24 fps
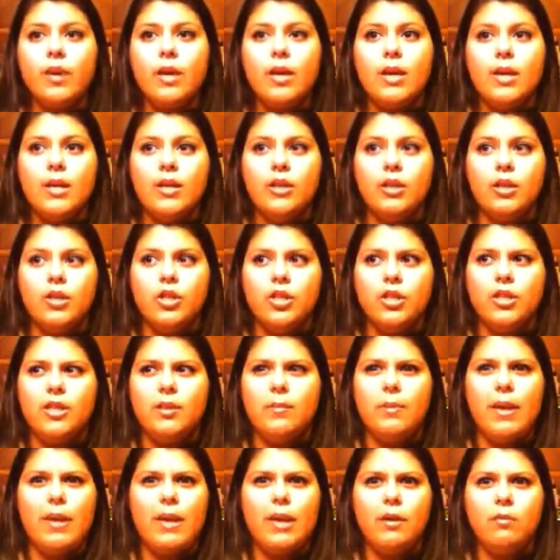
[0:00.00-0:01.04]
in the
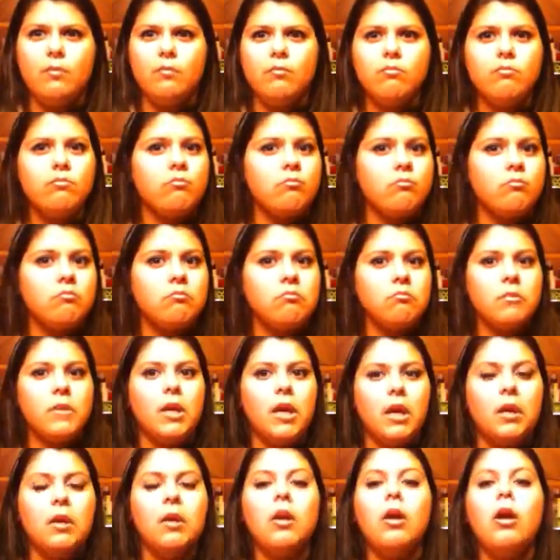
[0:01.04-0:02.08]
J.C. Penney,
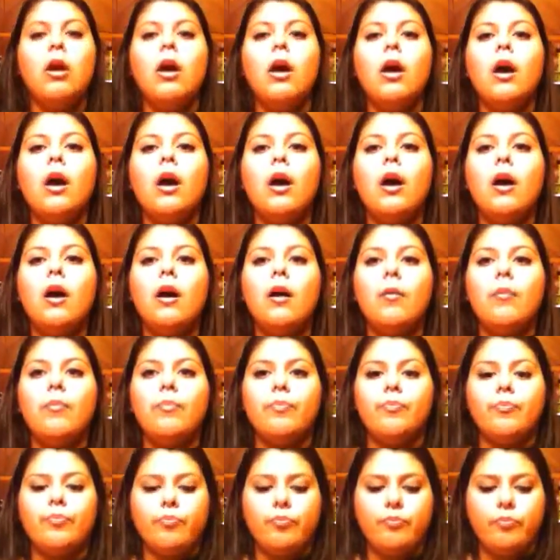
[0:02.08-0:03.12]
yeah,
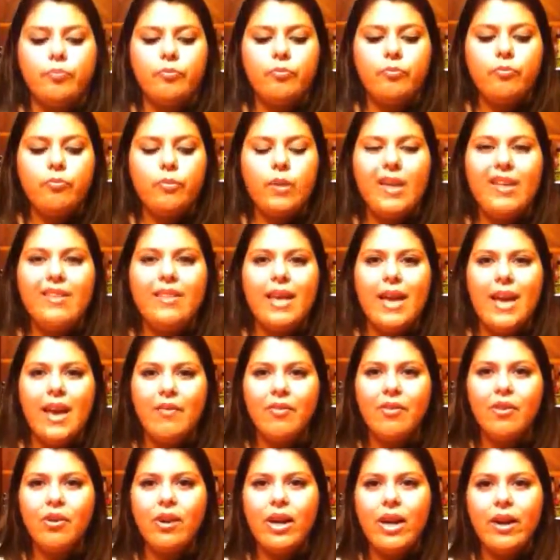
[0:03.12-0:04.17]
um, they
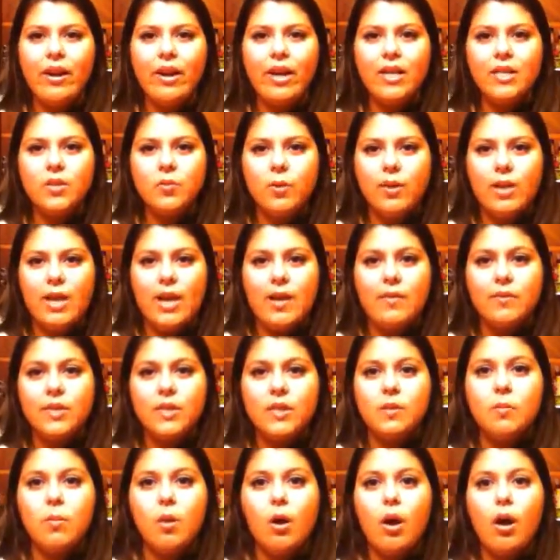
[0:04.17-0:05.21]
have little areas where they have
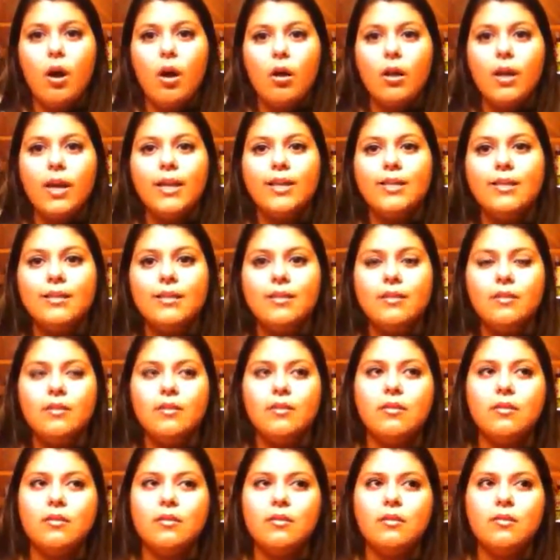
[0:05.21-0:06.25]
small like
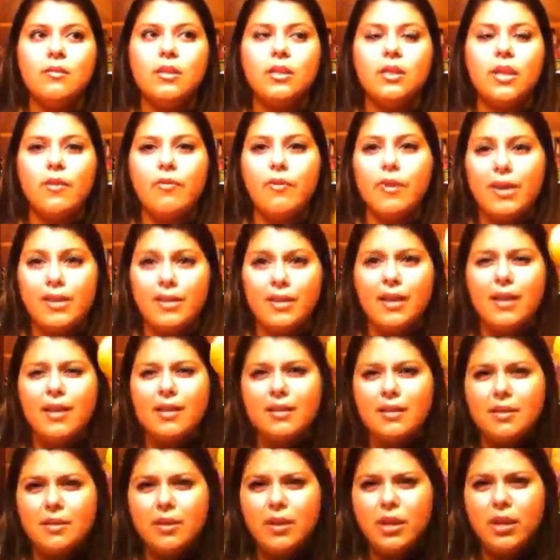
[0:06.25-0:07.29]
stuff like
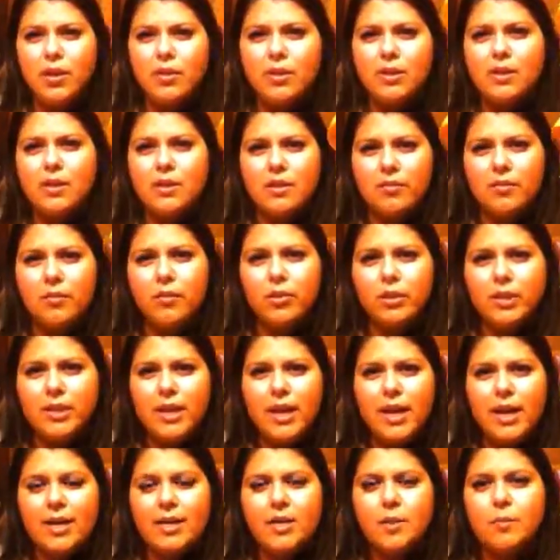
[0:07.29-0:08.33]
this. You know, it's not the full
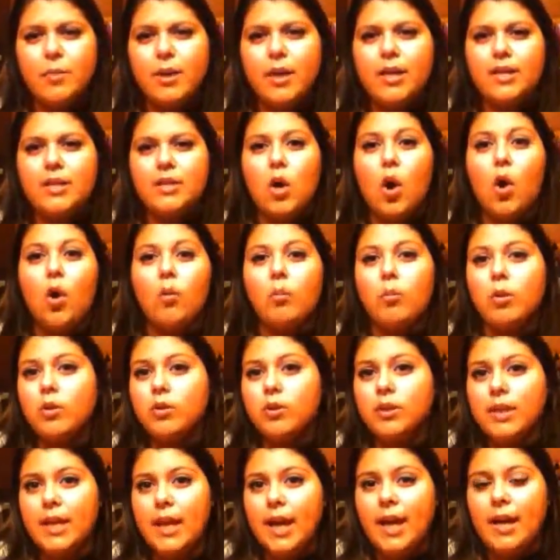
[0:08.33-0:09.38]
size, but it's
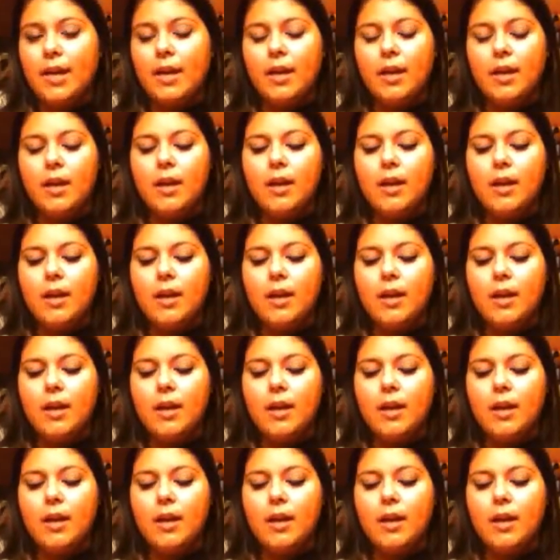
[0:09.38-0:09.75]
almost that